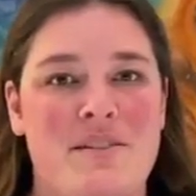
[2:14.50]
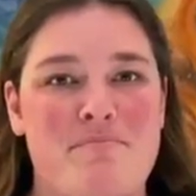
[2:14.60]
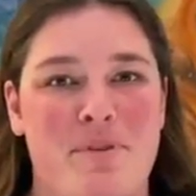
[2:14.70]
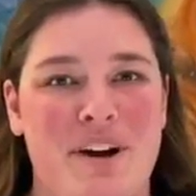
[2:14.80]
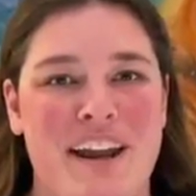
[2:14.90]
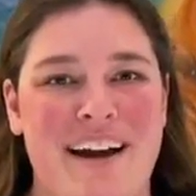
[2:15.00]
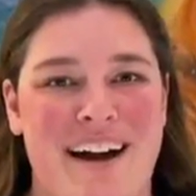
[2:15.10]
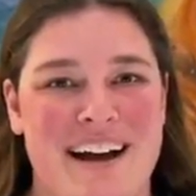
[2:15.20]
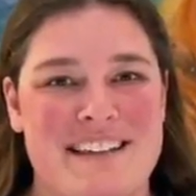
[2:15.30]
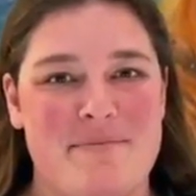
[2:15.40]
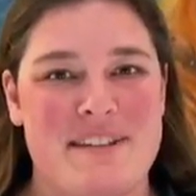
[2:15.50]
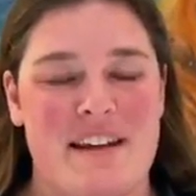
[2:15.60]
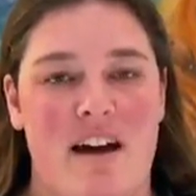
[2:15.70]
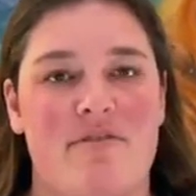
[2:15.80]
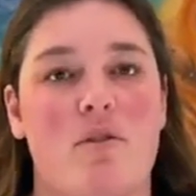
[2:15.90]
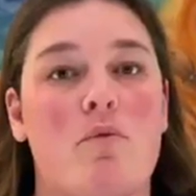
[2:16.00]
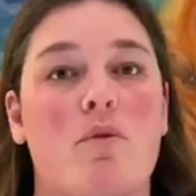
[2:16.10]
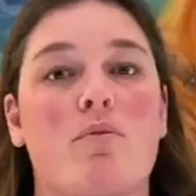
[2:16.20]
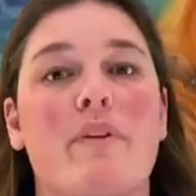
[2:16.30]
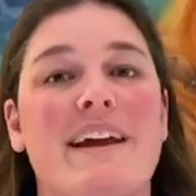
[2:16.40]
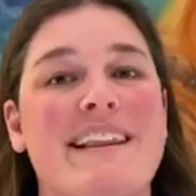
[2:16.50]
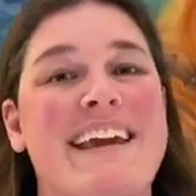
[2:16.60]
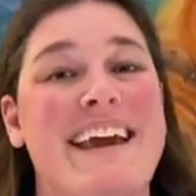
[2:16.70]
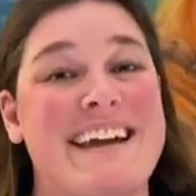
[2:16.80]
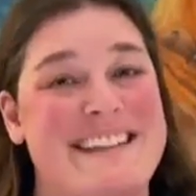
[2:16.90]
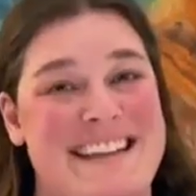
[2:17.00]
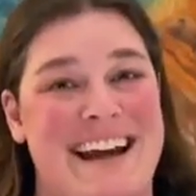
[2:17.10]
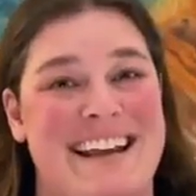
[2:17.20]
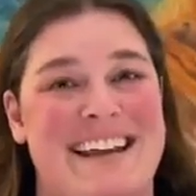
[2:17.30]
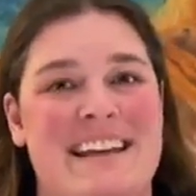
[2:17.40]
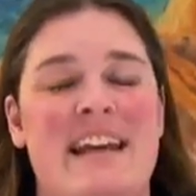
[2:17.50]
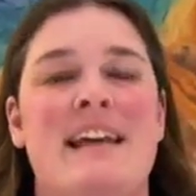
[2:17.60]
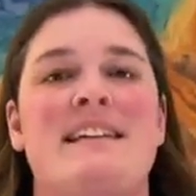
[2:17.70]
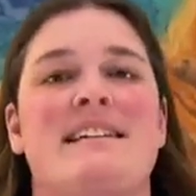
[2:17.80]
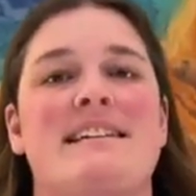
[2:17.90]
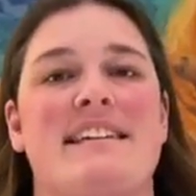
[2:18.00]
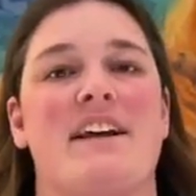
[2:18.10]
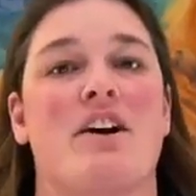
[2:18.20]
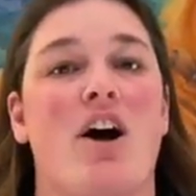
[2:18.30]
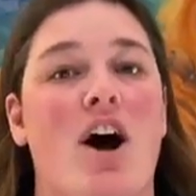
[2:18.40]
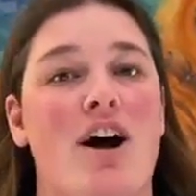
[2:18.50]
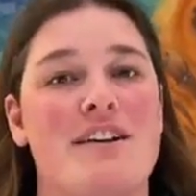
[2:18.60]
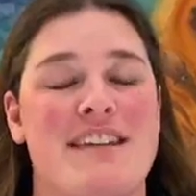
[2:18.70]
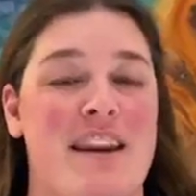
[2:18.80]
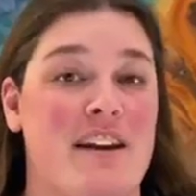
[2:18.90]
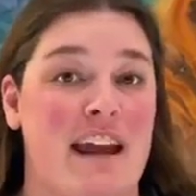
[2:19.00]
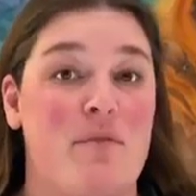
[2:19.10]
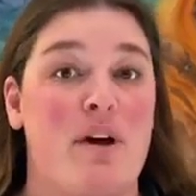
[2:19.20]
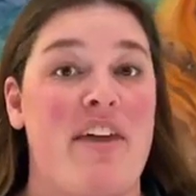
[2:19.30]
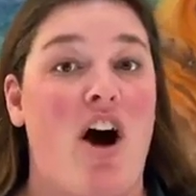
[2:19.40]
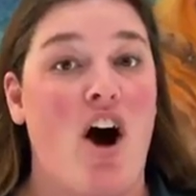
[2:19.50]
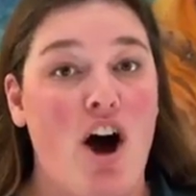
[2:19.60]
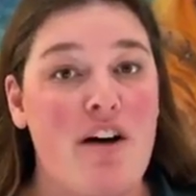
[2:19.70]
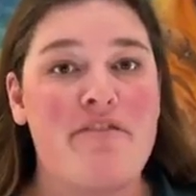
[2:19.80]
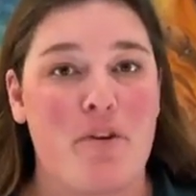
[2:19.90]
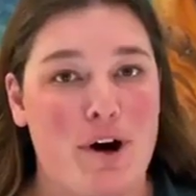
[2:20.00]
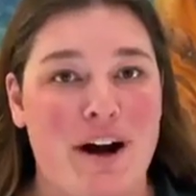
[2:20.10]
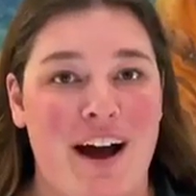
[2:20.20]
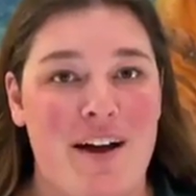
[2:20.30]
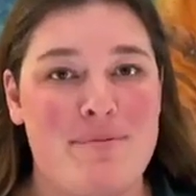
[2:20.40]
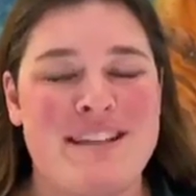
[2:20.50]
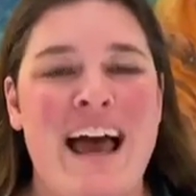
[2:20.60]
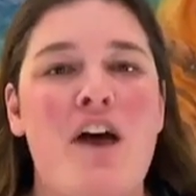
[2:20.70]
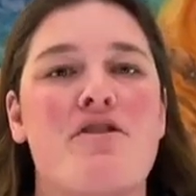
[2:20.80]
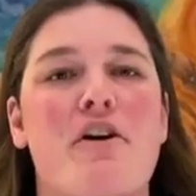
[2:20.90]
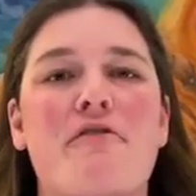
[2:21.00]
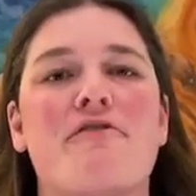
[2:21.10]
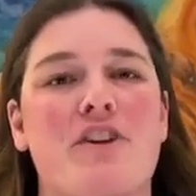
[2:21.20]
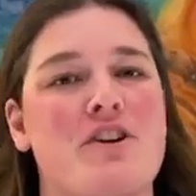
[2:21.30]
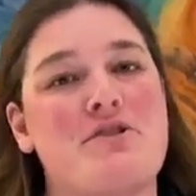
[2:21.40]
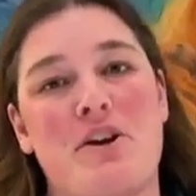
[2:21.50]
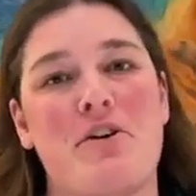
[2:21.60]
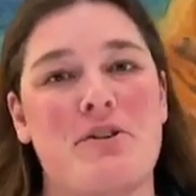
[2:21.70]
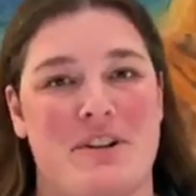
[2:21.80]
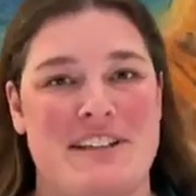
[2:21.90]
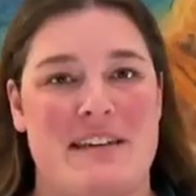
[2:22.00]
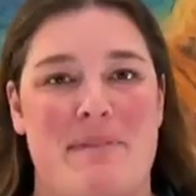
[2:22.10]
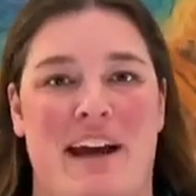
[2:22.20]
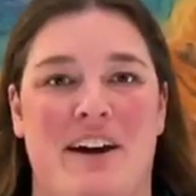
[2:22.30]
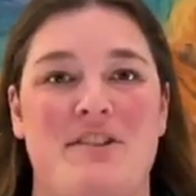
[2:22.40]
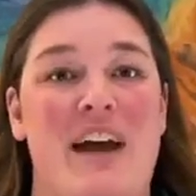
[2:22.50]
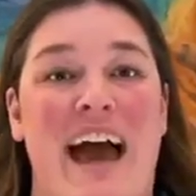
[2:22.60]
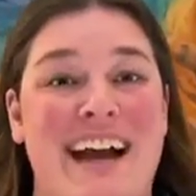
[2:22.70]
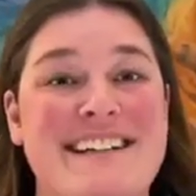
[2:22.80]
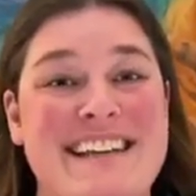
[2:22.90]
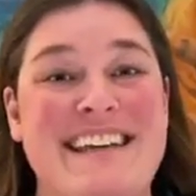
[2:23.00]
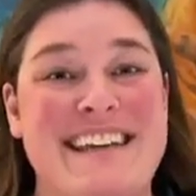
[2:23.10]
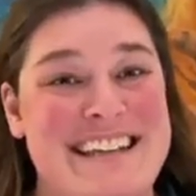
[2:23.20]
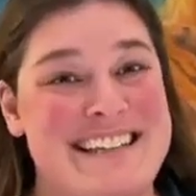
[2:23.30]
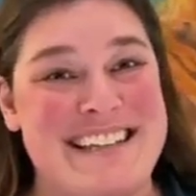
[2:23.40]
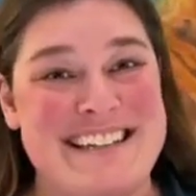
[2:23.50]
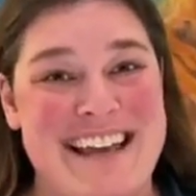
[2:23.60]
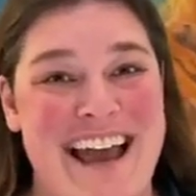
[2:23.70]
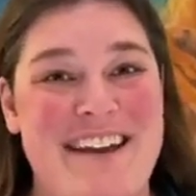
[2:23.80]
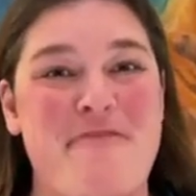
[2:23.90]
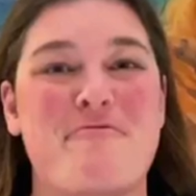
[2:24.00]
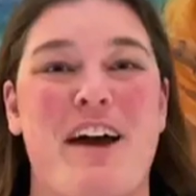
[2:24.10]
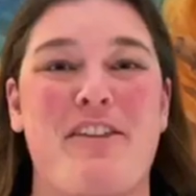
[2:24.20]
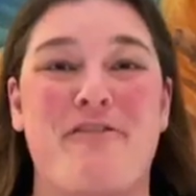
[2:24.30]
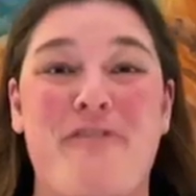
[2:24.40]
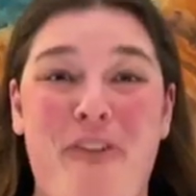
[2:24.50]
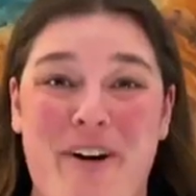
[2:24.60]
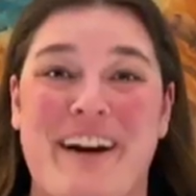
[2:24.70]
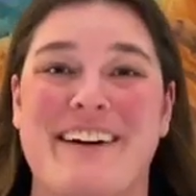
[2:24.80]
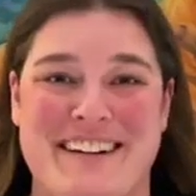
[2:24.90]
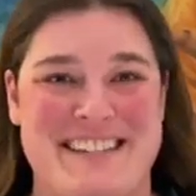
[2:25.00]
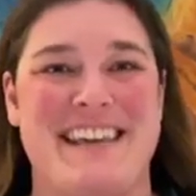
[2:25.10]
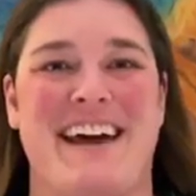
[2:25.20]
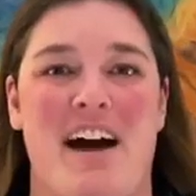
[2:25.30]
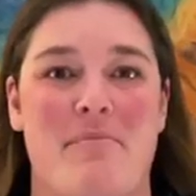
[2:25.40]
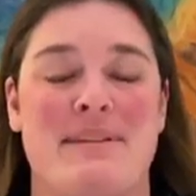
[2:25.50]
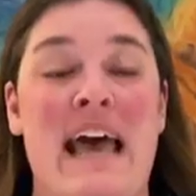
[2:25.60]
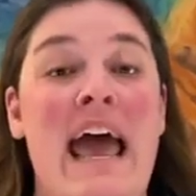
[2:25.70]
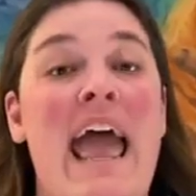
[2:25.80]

Pretty awesome stuff. We're really excited to see her all settled in with all 4 cubs, the first known grizzly bear to actually get to the den with 4 grizzly cubs.